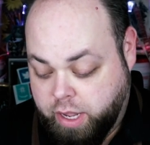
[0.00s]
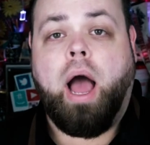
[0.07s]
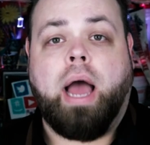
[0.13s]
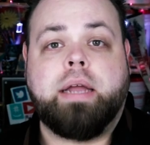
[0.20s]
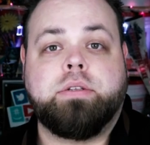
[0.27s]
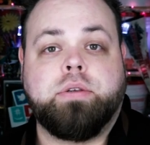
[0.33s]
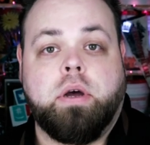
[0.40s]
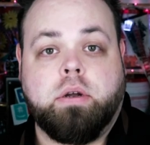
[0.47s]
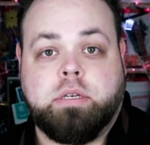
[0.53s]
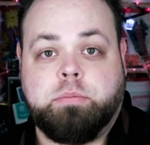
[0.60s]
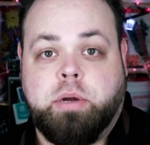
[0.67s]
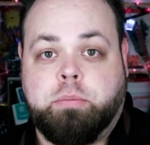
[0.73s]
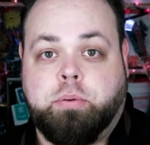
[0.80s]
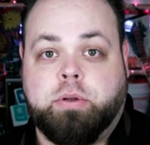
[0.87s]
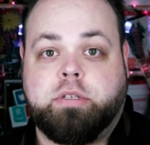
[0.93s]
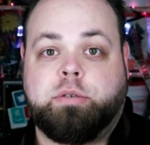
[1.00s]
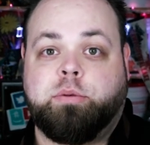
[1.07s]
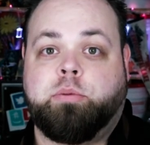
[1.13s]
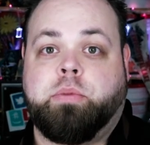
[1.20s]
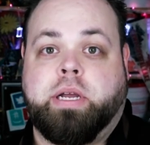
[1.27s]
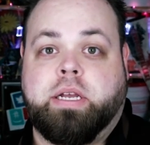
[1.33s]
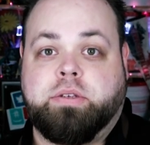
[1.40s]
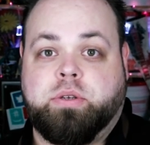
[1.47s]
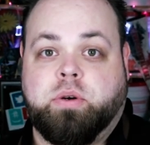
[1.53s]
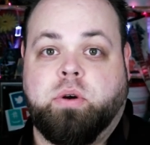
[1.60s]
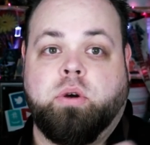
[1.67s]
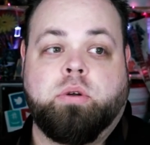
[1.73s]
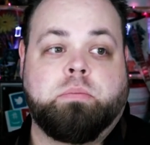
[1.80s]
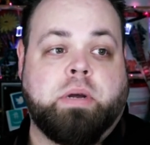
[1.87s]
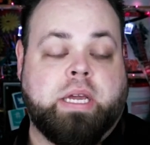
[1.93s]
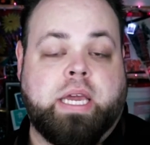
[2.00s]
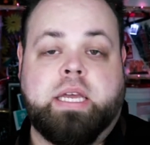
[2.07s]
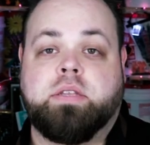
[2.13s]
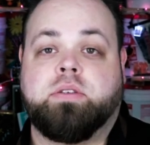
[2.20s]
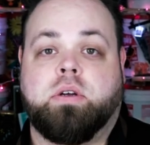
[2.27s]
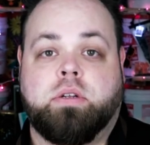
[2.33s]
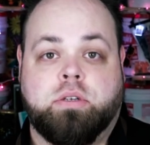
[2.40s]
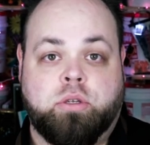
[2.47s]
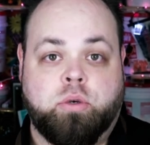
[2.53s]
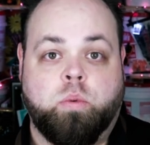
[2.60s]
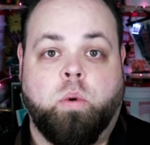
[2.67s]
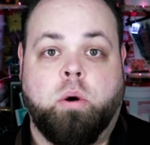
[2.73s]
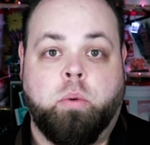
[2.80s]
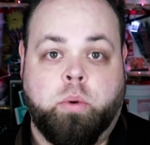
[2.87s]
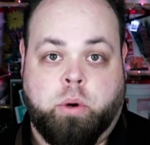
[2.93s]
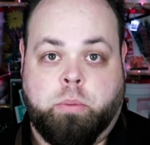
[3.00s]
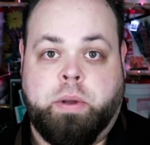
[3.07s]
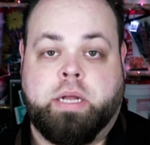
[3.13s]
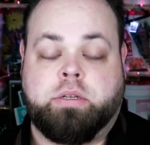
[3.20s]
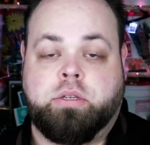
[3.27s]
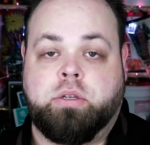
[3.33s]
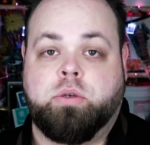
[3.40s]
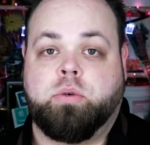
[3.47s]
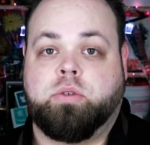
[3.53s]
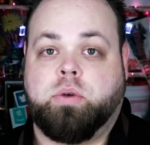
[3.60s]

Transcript: I had talked to my principal, my SRO, and my kids all knew what we were about to do.